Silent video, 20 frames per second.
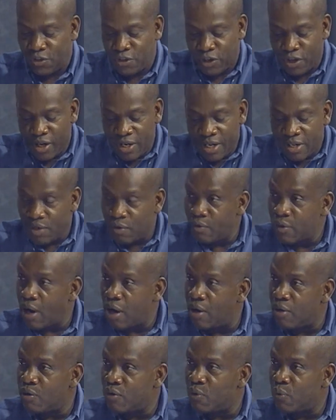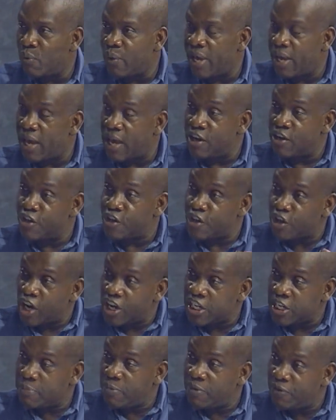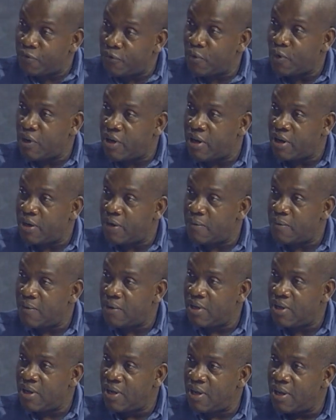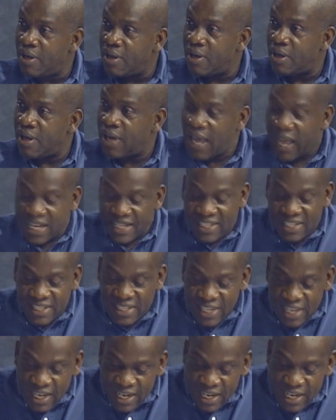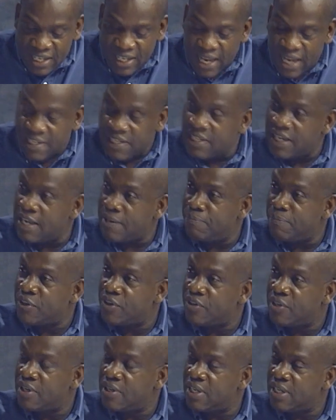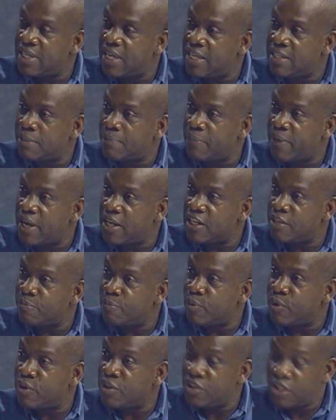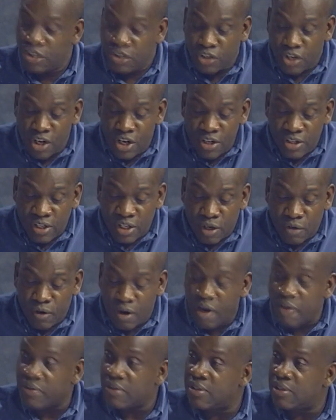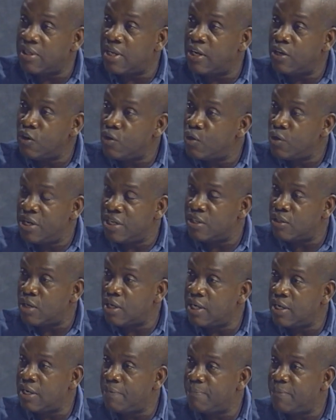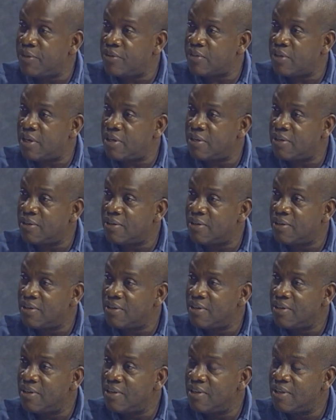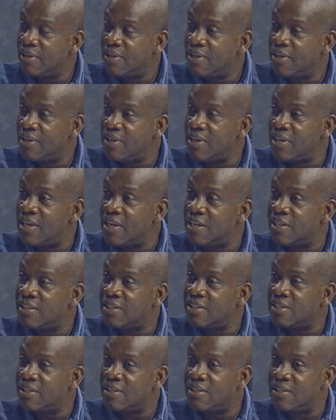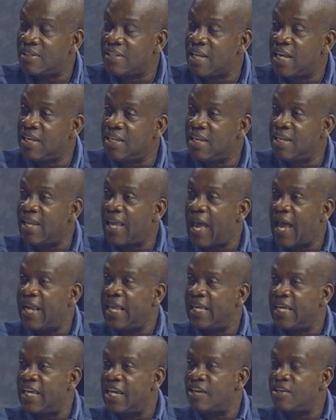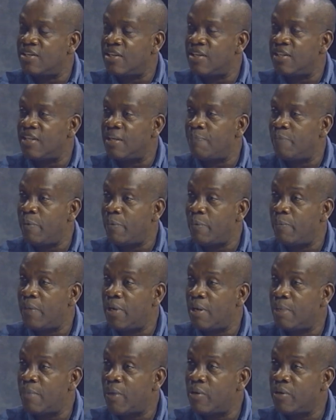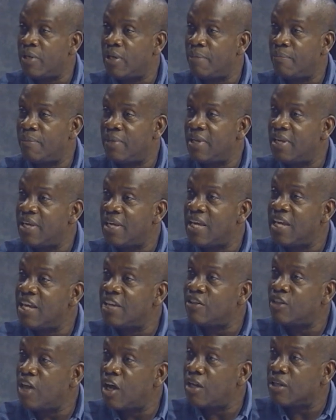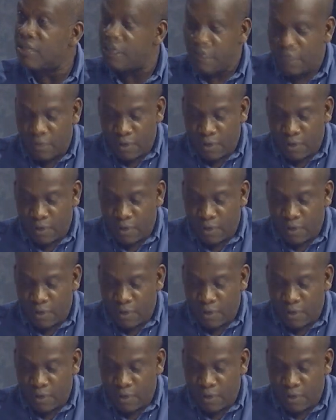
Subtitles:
turn it around, where a judge before her has seen it as an admission that he has a passport? She turns it around to say, no, it's not an admission. He is stating allegations that people made about him. Okay. He is not.